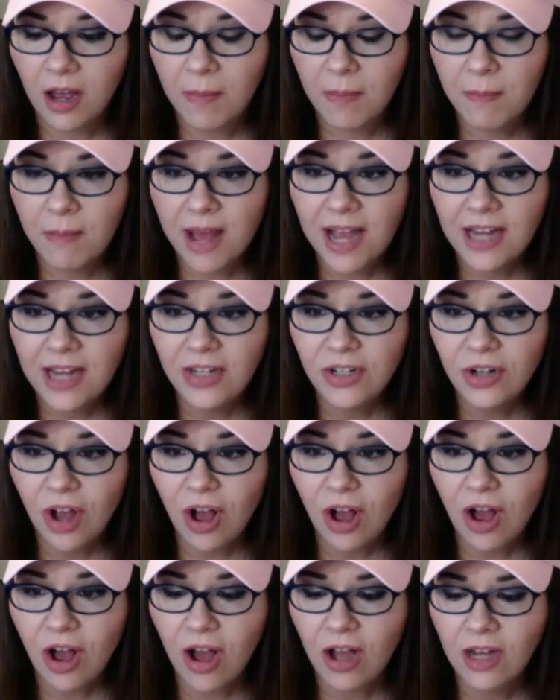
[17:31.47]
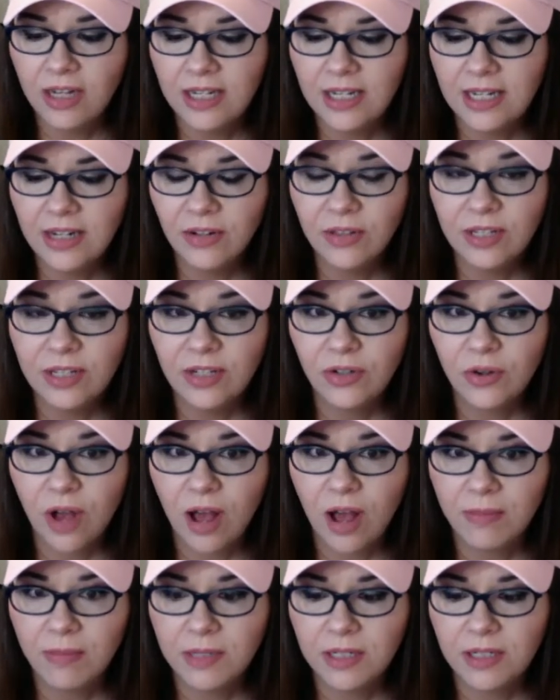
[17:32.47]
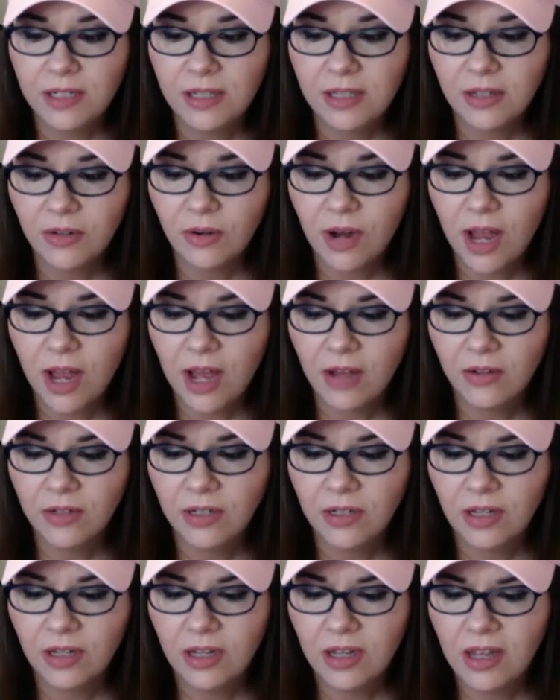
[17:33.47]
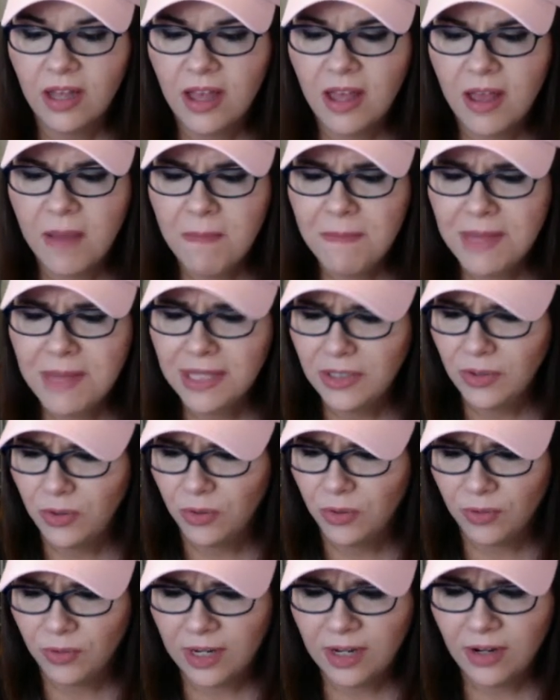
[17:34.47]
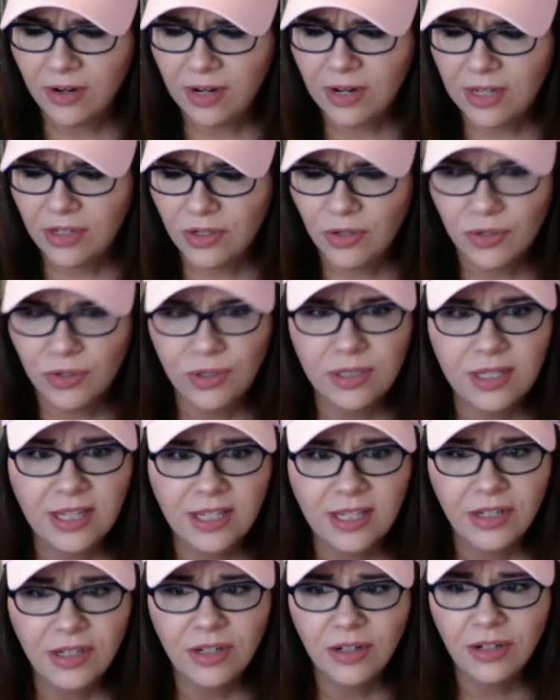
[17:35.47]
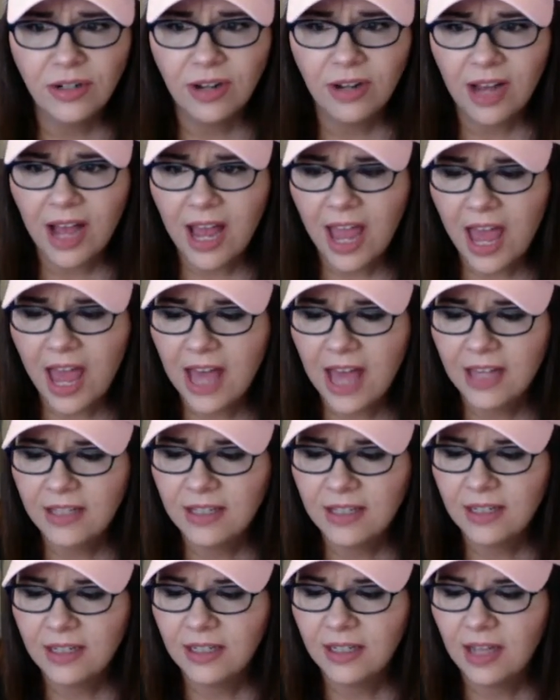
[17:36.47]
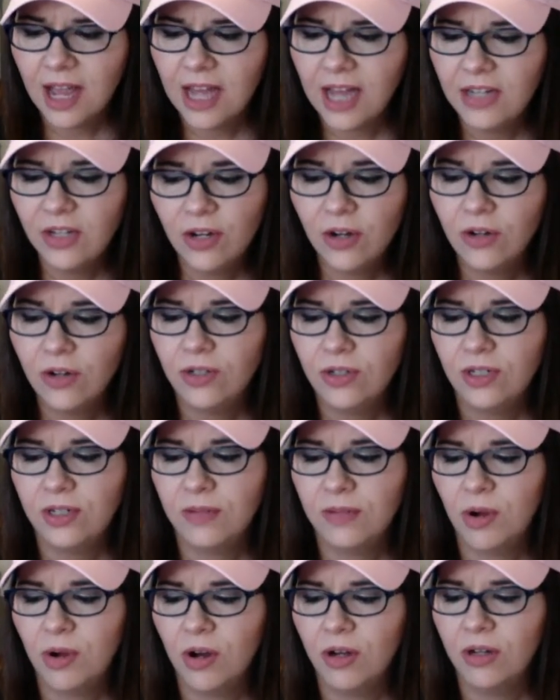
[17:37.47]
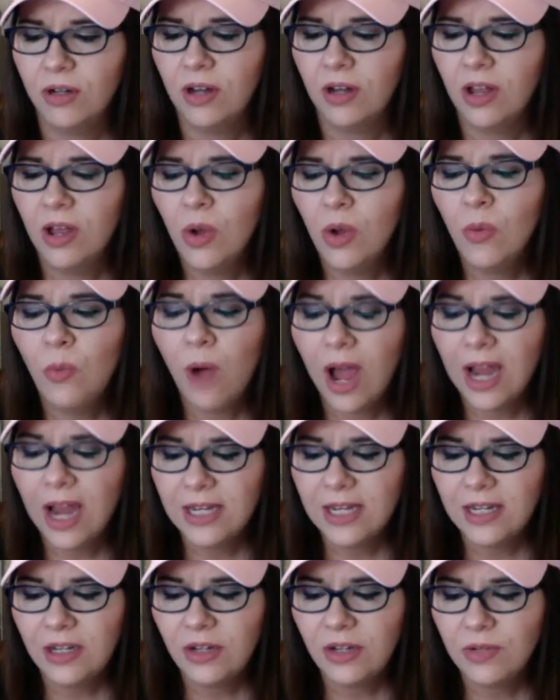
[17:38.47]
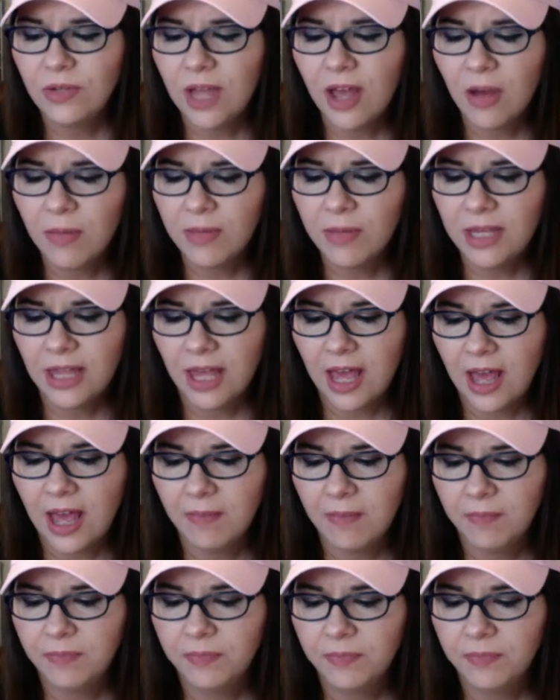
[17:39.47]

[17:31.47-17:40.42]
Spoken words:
My jaw nearly dropped to the ground. Miss Greer is your sister? I asked. I turned to Martin. Why didn't you tell me that?